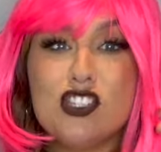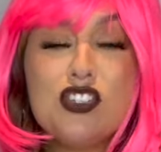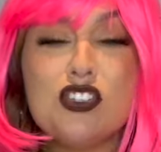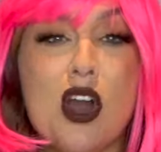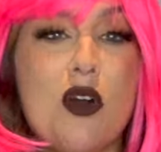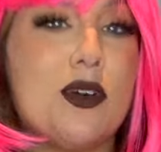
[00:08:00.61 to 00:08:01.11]

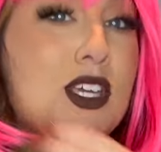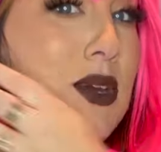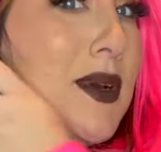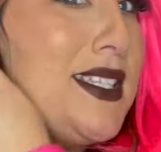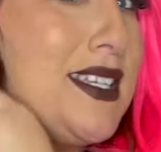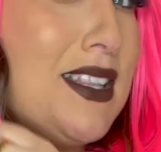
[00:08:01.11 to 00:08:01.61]
so
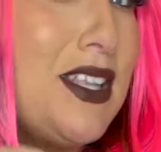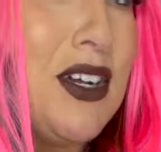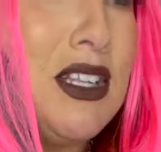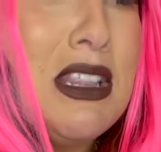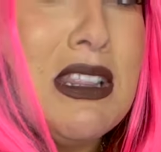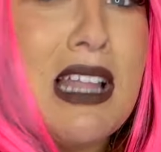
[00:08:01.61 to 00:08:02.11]
cute. It's a
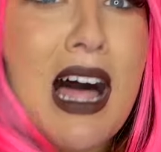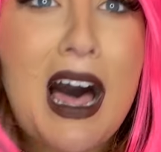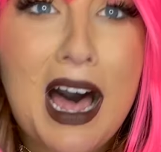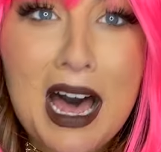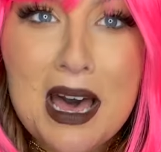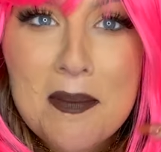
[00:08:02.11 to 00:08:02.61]
little
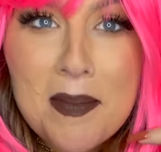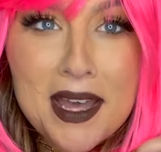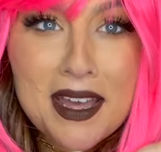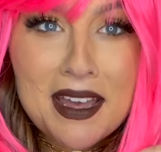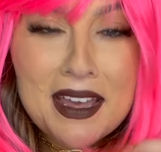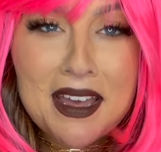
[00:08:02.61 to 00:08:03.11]
lob.
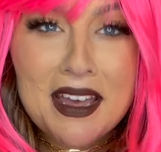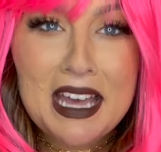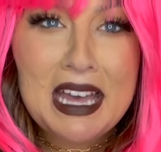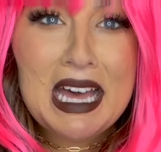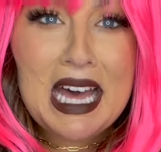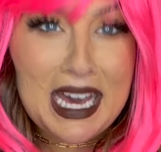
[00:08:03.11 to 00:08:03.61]

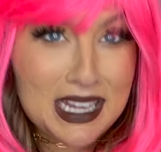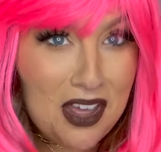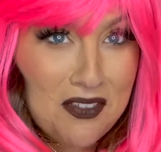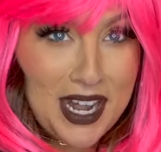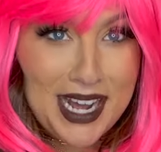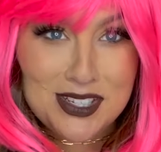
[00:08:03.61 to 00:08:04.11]
I
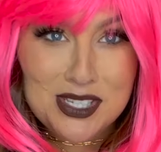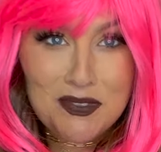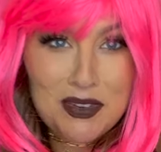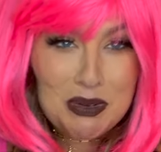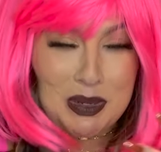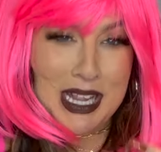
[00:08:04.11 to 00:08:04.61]
love it. I actually
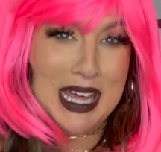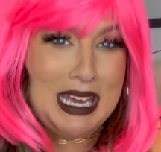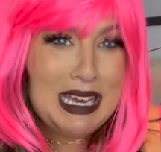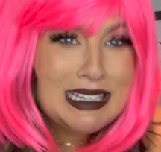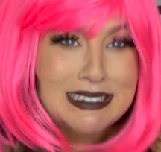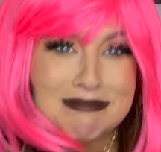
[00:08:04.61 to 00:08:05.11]
feel really,
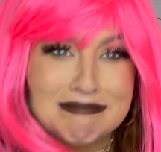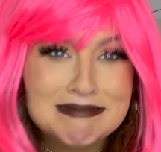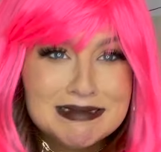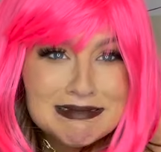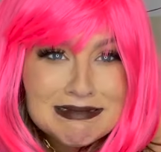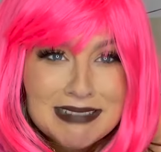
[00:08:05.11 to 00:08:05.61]

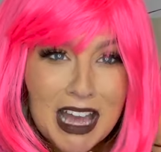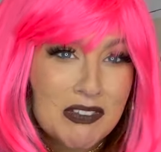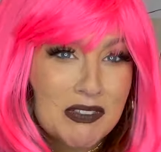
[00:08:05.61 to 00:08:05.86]
I